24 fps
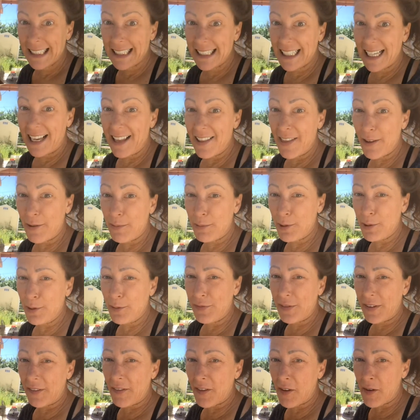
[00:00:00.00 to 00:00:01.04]
In the roof
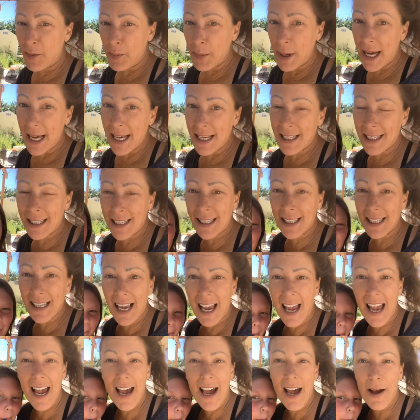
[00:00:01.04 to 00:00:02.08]
of our bus,
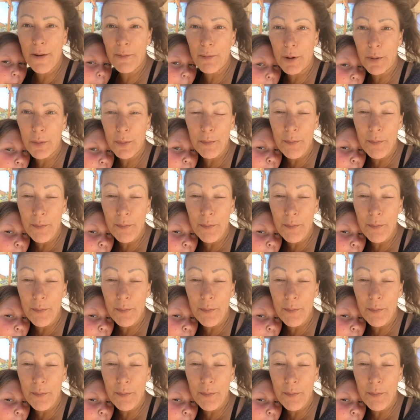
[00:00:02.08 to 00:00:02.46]
and we're